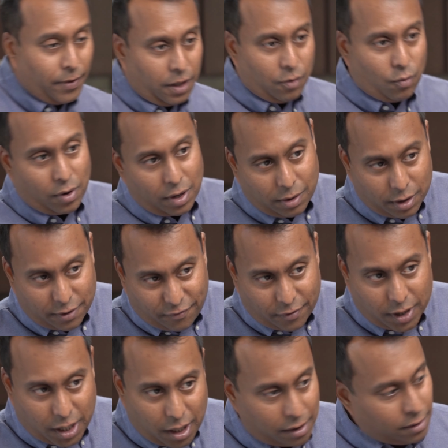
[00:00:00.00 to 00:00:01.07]
You want to look for a
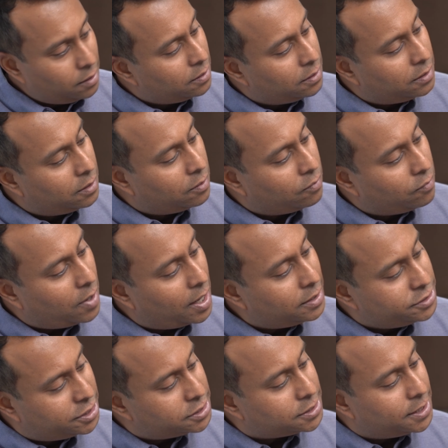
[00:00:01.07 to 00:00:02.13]
color,
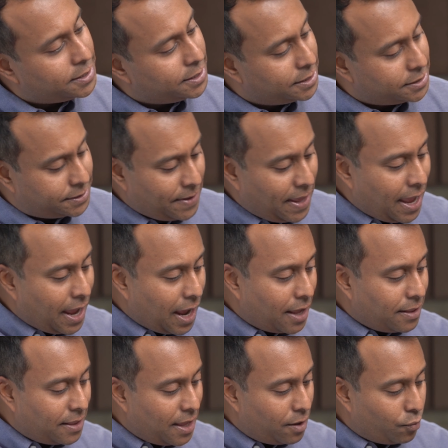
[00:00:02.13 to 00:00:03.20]
right? Just like this.
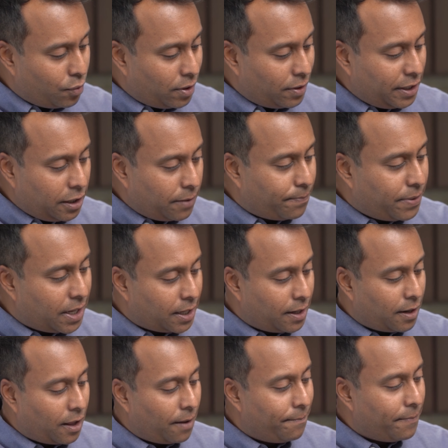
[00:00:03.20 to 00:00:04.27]
And then really you pick it
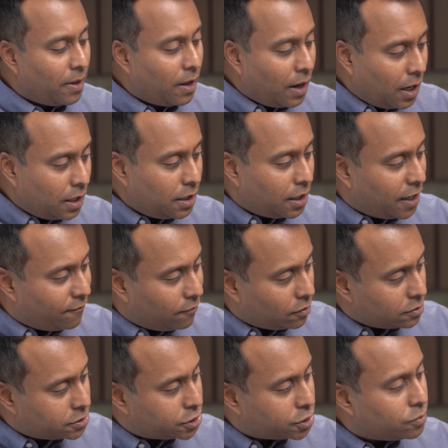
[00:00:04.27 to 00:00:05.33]
up and you give it a
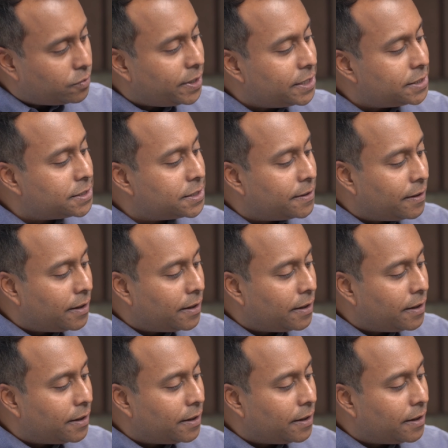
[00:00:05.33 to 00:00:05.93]
little squeeze.